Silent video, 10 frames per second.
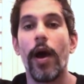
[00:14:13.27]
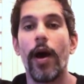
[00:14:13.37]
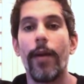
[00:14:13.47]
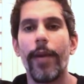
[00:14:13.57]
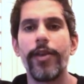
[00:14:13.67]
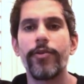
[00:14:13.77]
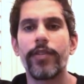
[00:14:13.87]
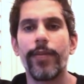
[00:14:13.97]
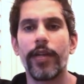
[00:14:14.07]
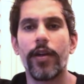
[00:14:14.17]
I used
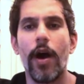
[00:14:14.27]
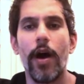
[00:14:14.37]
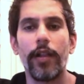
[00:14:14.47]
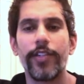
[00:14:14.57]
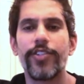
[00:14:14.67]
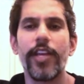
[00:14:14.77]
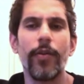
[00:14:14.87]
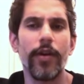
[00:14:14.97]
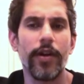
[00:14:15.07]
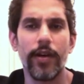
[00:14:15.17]
them in college. They
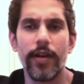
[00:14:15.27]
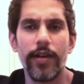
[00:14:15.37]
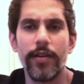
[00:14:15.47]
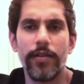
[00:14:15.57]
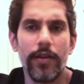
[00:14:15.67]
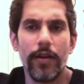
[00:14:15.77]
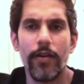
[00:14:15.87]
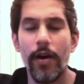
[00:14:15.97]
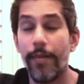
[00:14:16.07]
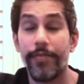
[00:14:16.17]
were good, you
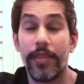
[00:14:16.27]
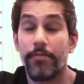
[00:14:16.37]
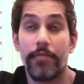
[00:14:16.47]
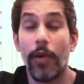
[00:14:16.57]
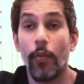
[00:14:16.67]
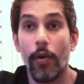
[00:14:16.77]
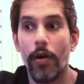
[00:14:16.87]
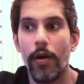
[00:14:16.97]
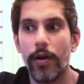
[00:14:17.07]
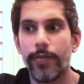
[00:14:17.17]
know. They
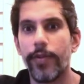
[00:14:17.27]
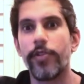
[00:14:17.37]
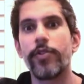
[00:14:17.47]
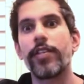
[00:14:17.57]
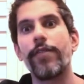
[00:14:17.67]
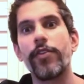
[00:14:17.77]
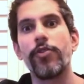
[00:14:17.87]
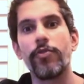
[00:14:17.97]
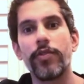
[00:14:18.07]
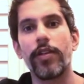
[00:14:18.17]
work, but you just have to
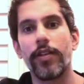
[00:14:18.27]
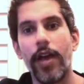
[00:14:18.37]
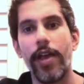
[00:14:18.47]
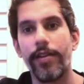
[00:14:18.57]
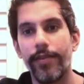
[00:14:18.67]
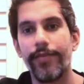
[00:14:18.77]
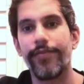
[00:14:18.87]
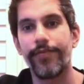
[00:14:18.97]
use it kind of